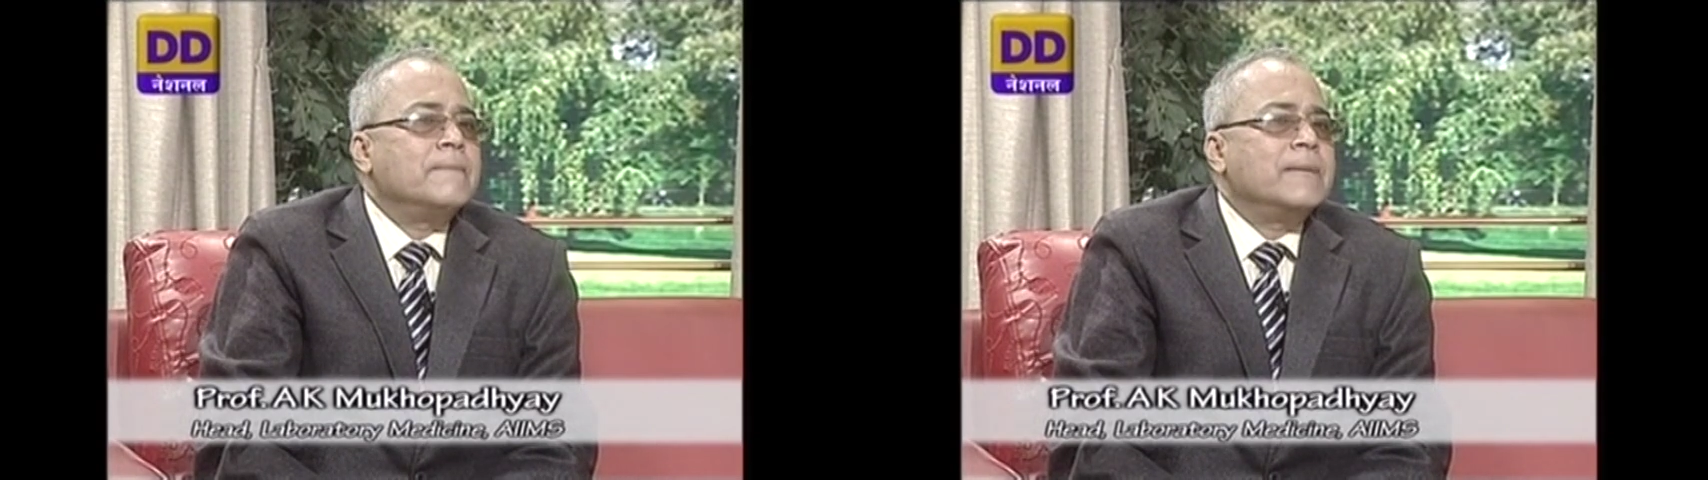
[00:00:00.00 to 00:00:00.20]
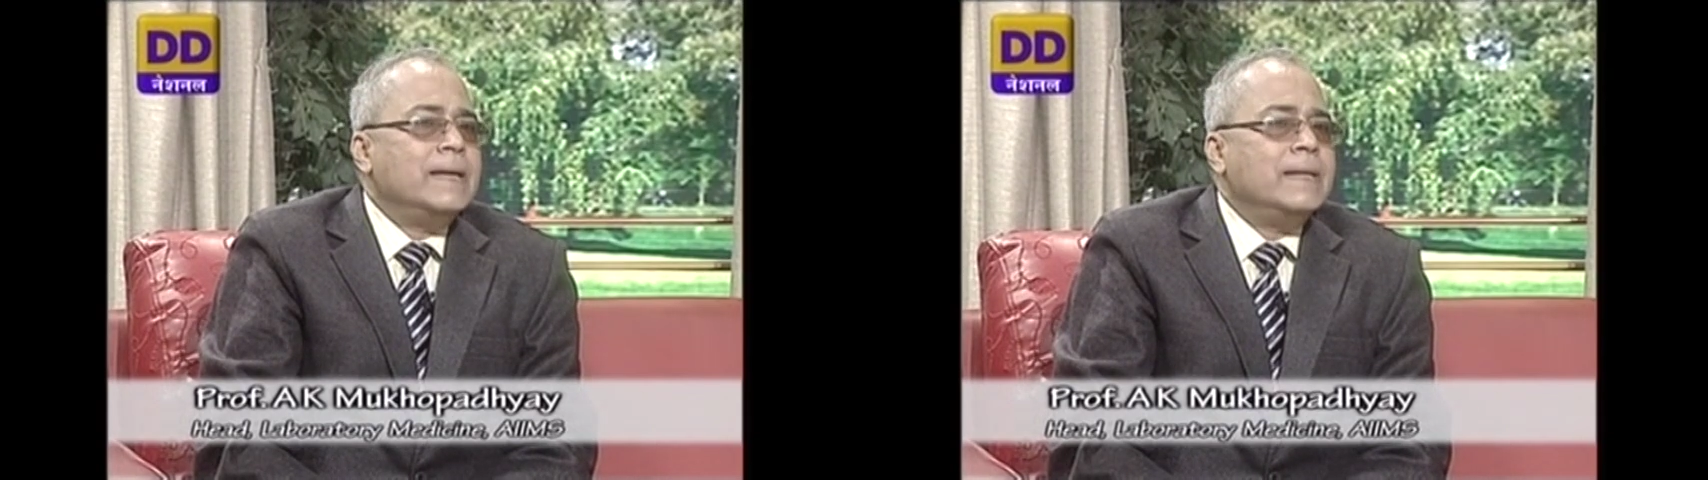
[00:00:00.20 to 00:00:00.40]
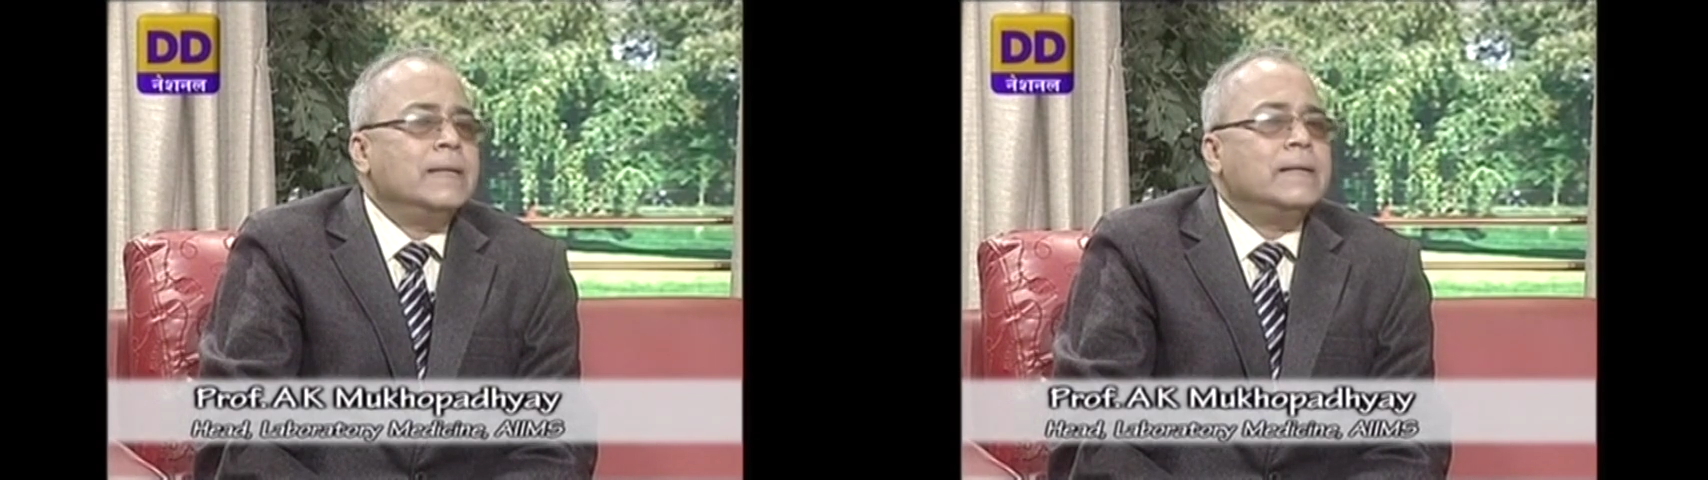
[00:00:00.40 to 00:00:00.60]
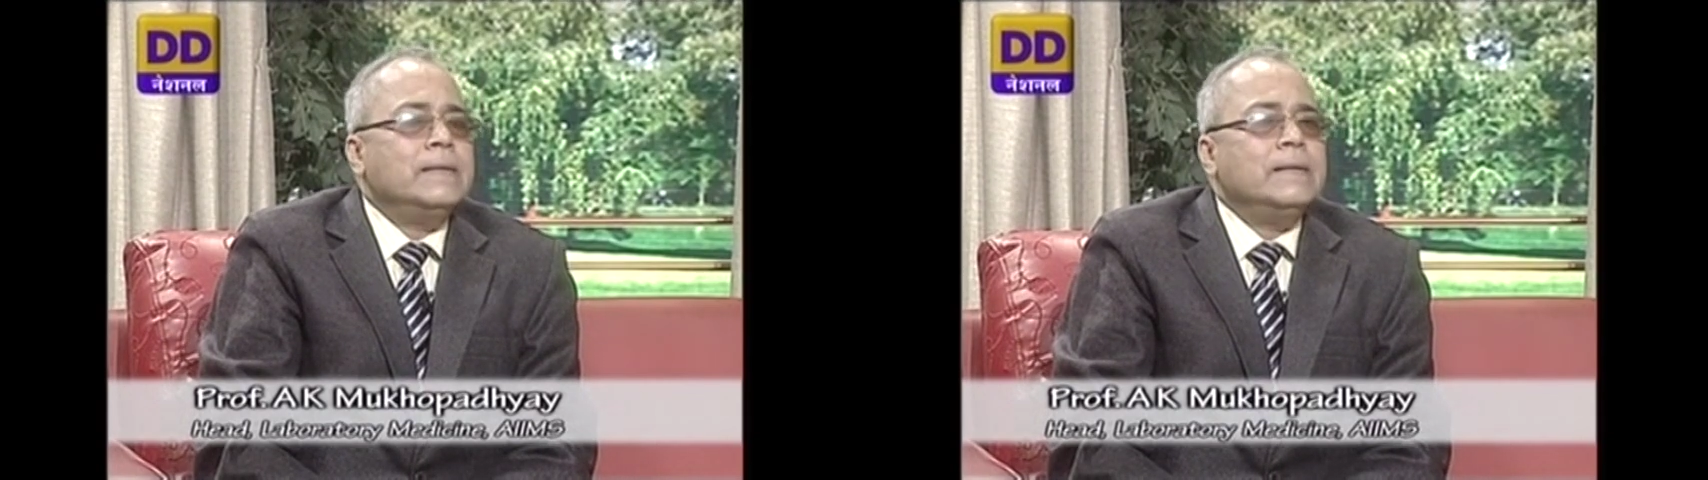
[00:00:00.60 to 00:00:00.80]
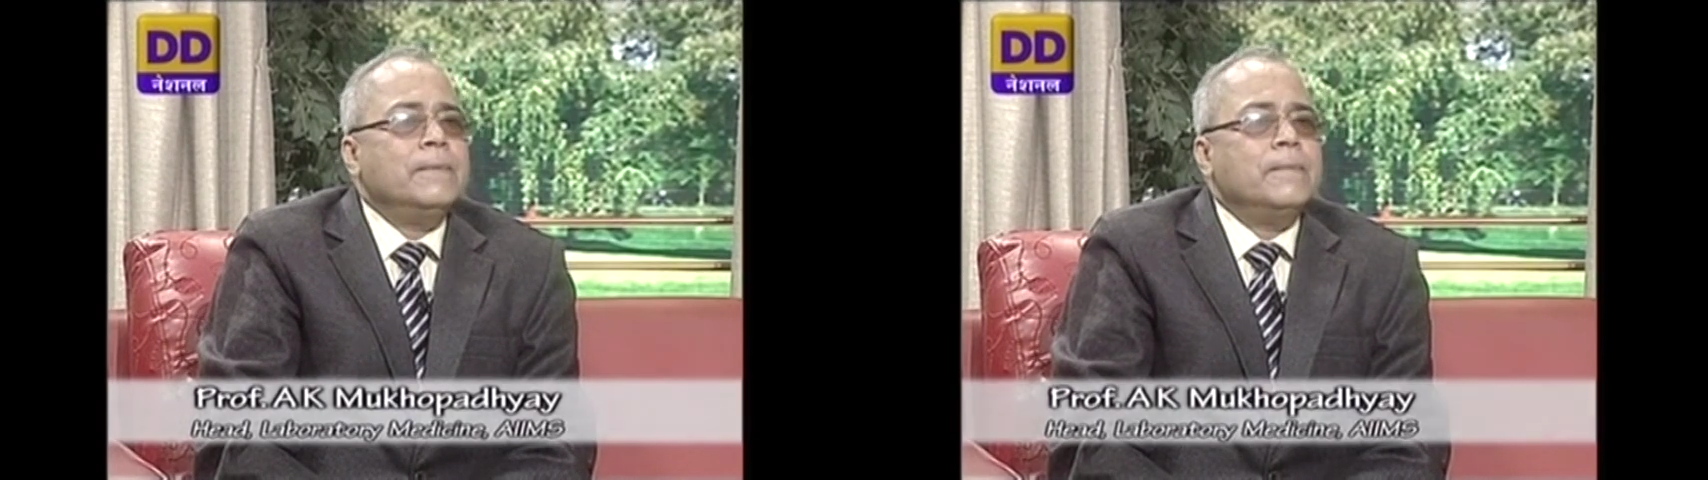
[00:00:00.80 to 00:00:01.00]
career,
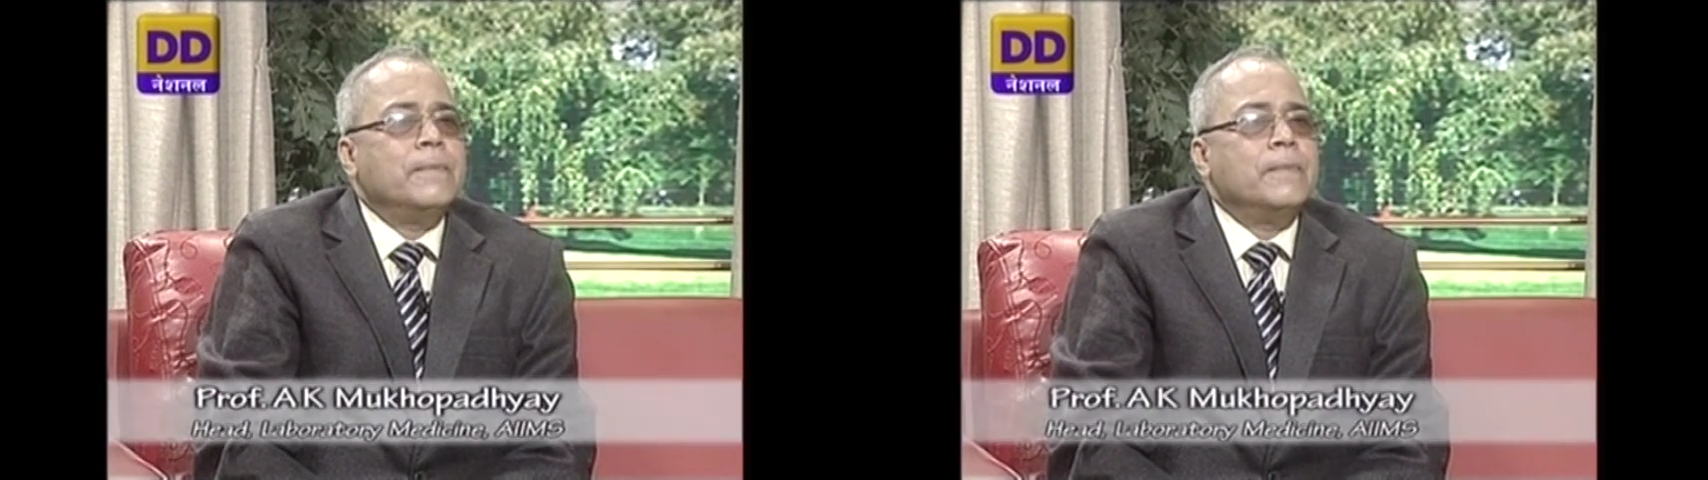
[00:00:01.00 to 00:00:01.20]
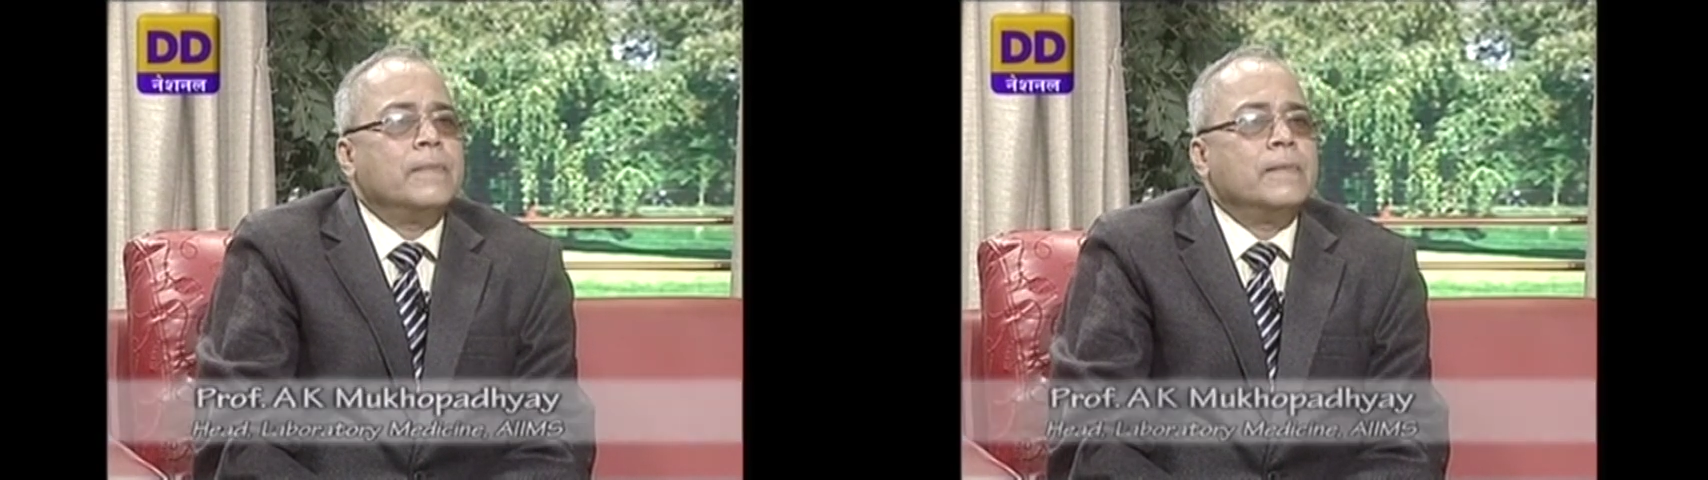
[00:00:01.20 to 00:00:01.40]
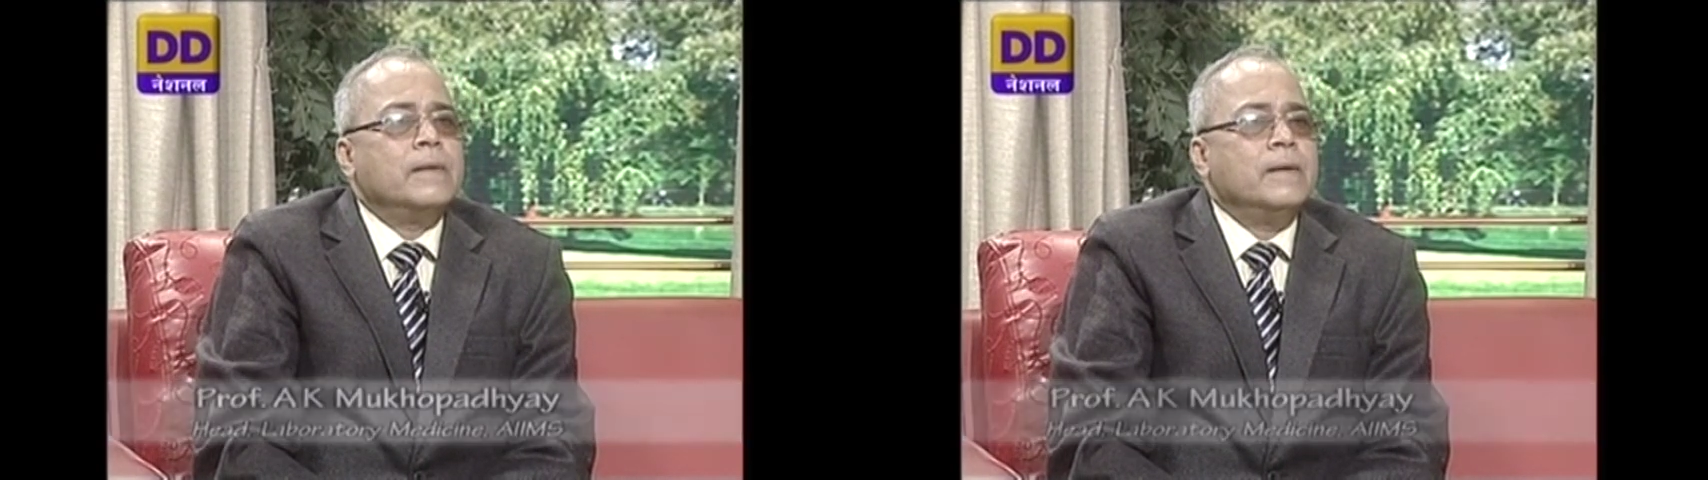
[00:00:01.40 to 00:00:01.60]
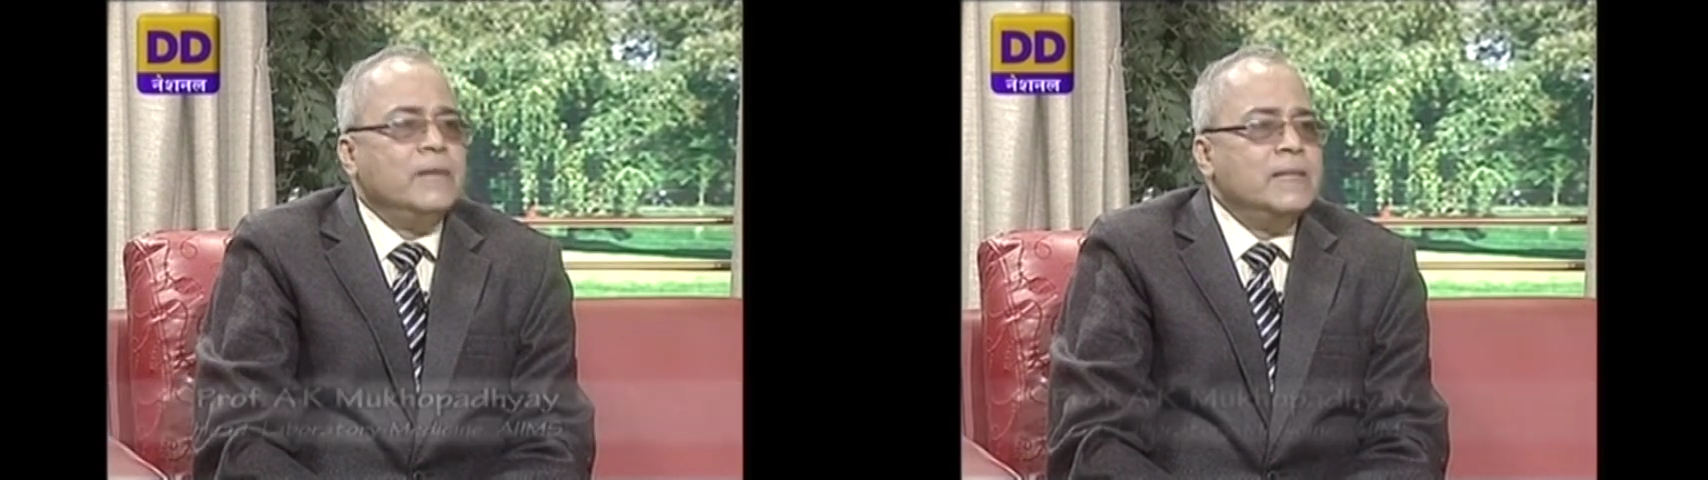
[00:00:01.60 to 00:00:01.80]
even